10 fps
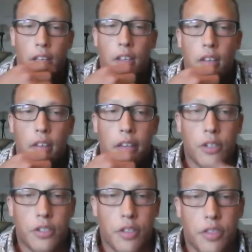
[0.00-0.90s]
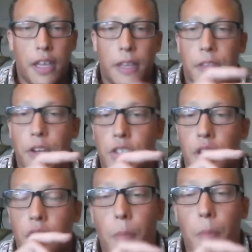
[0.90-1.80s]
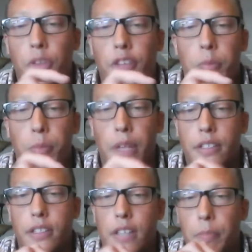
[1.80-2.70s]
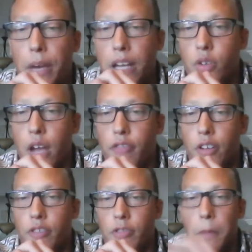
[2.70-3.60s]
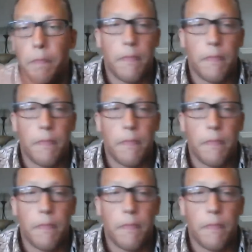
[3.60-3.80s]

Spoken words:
Here's the thing. There's a couple different places I buy traffic from.